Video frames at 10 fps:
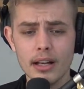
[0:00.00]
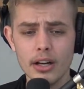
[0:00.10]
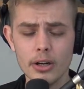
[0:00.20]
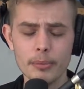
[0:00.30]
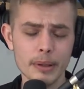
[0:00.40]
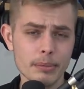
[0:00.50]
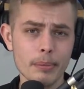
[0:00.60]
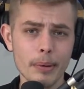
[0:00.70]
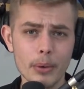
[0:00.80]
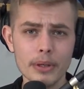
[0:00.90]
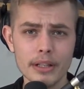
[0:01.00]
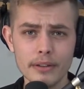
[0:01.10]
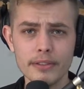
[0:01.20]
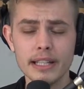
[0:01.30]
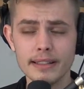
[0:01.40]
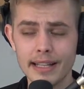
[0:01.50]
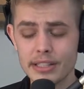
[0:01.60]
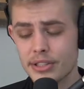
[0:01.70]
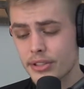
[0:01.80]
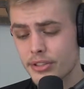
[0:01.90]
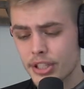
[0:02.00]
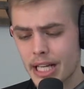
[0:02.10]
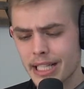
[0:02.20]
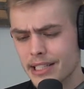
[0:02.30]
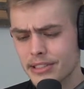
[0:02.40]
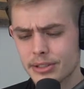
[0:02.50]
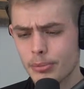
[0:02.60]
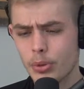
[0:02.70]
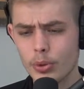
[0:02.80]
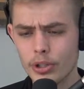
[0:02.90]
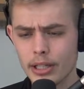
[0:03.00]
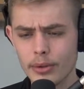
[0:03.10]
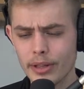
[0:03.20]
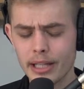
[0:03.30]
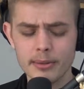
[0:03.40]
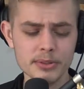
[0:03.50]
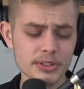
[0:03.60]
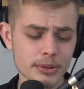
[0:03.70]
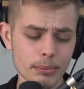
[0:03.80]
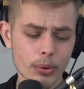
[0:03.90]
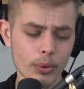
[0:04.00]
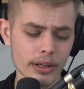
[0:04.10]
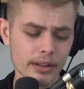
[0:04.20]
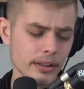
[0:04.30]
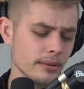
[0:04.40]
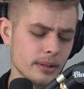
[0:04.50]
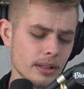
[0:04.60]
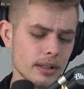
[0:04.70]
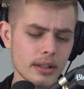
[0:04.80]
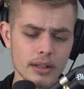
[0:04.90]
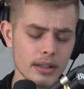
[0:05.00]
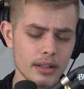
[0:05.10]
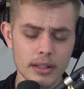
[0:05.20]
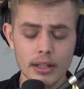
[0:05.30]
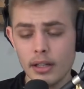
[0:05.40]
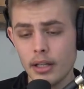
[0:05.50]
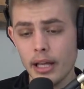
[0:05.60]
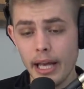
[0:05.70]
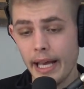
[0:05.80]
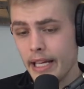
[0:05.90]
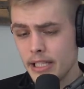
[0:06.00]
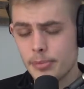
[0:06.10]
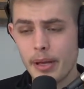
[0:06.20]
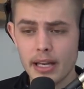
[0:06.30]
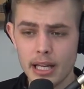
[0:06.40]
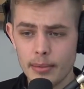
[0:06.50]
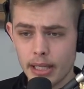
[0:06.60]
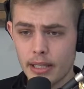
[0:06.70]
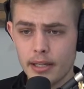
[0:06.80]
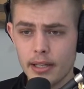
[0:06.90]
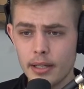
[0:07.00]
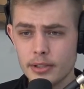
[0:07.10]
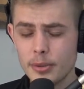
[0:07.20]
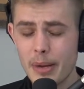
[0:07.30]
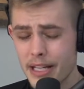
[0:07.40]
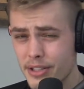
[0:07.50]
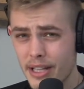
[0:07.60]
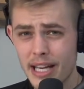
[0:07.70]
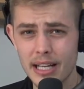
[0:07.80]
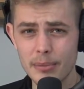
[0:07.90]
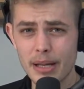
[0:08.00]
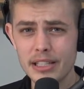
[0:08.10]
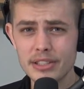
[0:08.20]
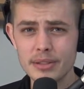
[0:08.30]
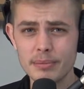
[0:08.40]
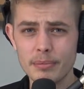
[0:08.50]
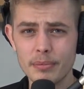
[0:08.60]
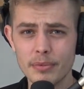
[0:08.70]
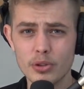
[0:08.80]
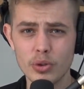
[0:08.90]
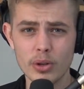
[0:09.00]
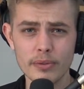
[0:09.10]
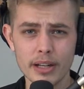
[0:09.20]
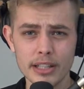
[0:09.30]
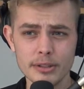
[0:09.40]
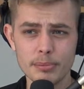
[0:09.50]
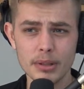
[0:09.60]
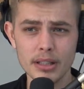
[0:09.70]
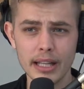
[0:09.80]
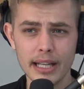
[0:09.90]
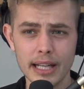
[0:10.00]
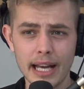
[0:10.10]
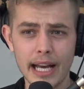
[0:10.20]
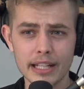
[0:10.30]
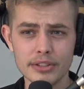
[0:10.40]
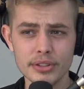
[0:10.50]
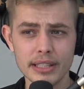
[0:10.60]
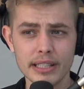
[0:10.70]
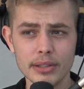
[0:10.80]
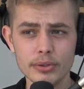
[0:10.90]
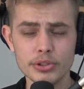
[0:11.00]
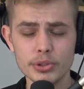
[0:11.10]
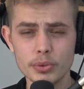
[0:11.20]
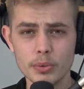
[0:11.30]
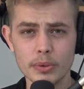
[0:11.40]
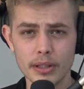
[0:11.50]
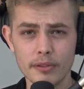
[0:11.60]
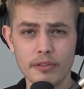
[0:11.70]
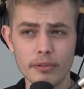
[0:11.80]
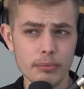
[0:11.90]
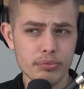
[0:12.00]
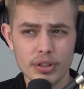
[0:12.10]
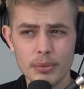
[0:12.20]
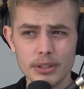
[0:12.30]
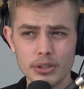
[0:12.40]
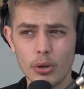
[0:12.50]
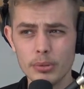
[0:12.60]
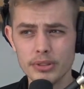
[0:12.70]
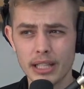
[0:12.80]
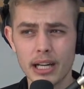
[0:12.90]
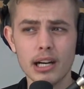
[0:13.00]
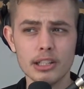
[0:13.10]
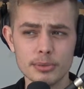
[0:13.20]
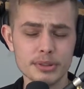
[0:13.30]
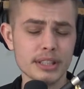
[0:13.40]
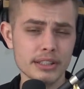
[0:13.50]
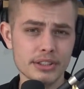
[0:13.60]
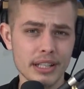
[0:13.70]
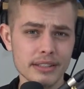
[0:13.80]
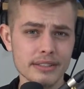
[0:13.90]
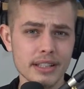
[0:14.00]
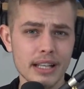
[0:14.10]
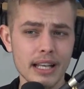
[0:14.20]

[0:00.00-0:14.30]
or a big proponent of getting that shit in check, not a supporter. I don't think anyone was supportive of the AIDS pandemic. Do imagine that. Imagine coronavirus, but like actually kills you with a pretty much almost like a hundred percent chance,